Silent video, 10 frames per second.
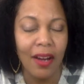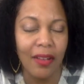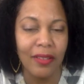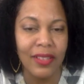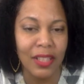
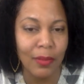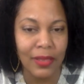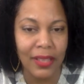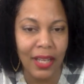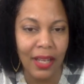although some
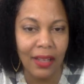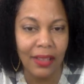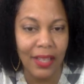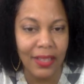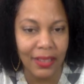say a
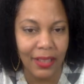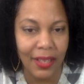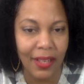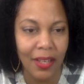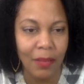lazy
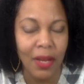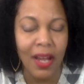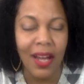game,